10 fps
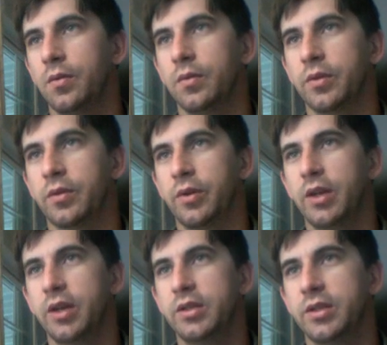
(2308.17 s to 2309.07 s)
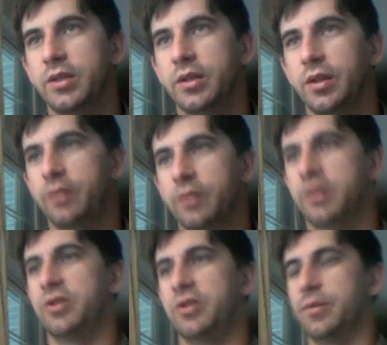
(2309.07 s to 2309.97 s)
Create a new C#
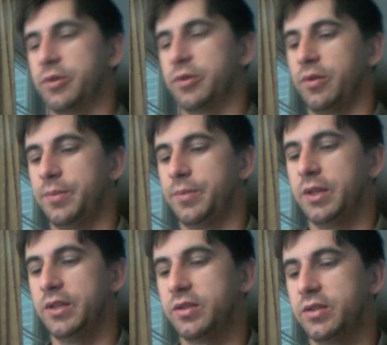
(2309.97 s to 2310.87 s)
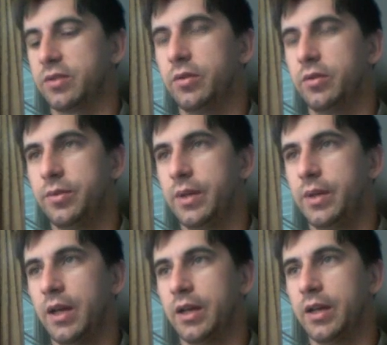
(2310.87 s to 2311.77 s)
script that's going to be
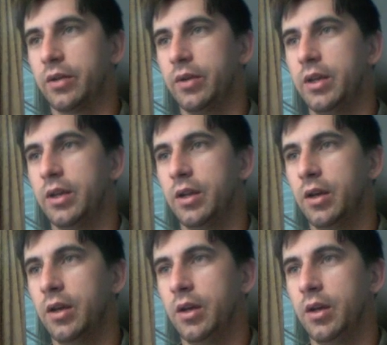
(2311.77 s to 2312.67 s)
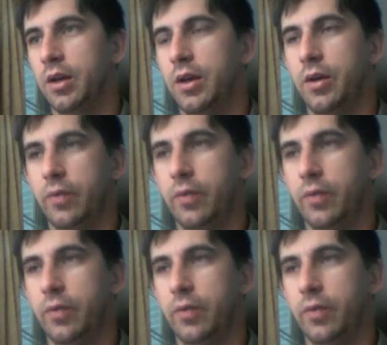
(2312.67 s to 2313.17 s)
a grid node.